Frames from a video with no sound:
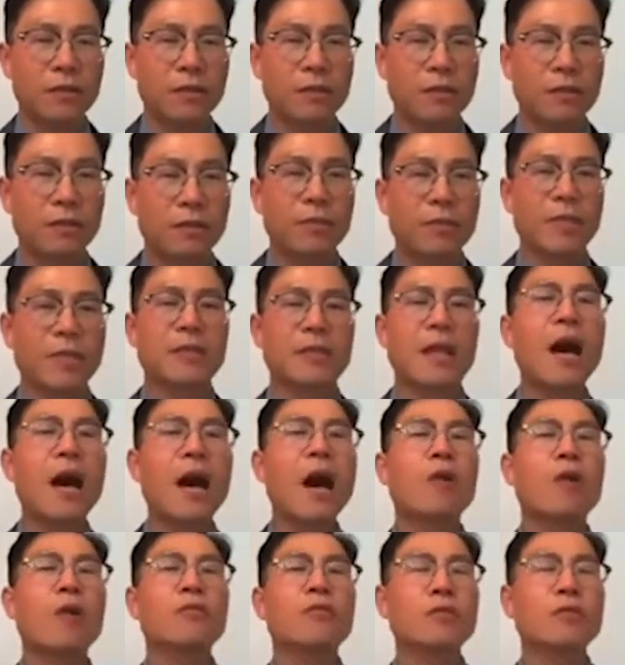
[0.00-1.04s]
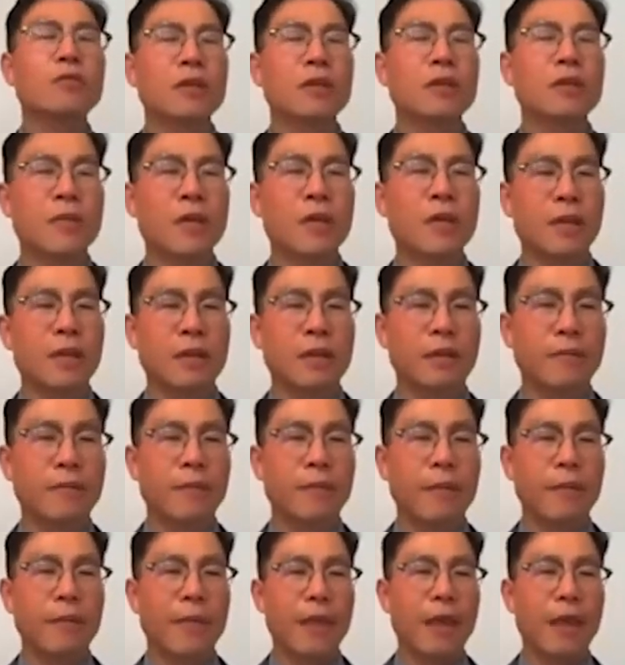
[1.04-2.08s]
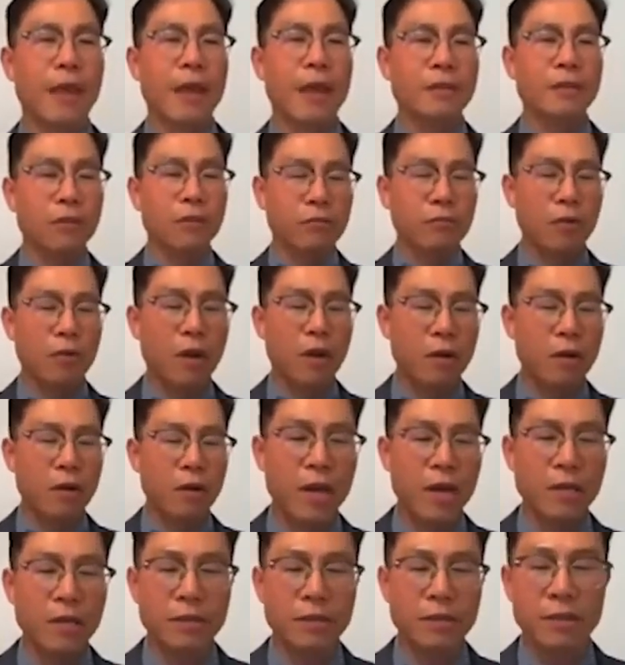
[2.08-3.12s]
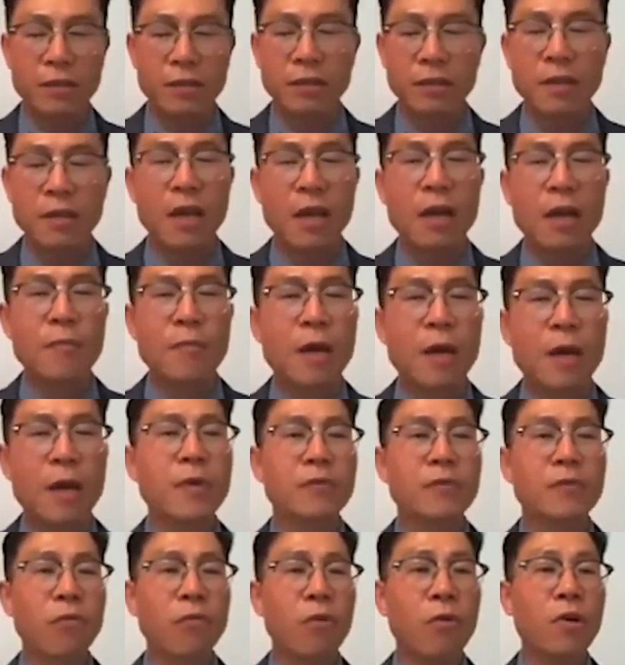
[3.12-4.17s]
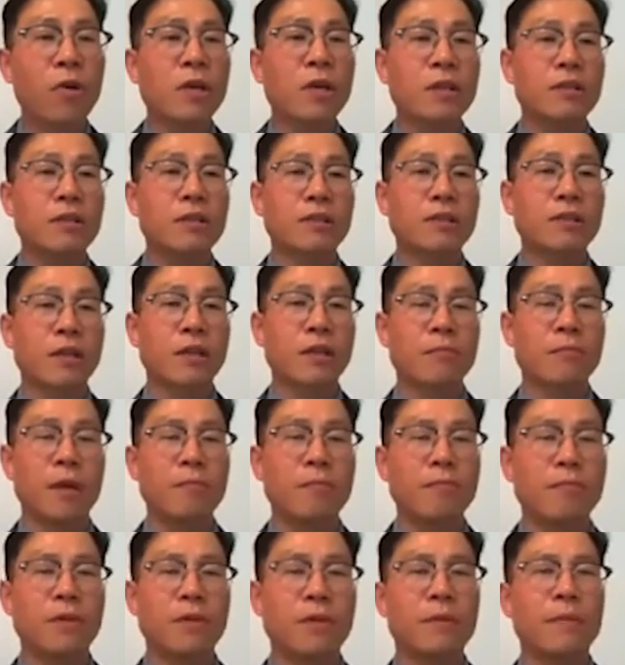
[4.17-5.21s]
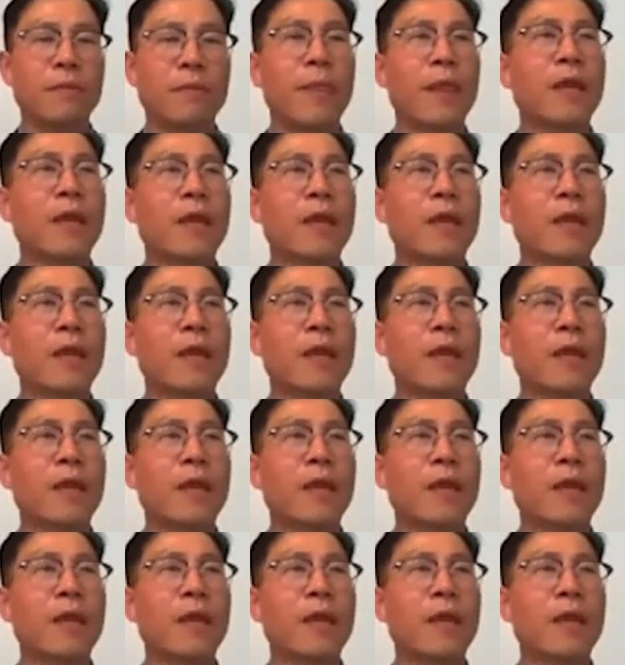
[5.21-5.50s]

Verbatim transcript: But now look at me. As a royal master, a member, royally disclaimed member,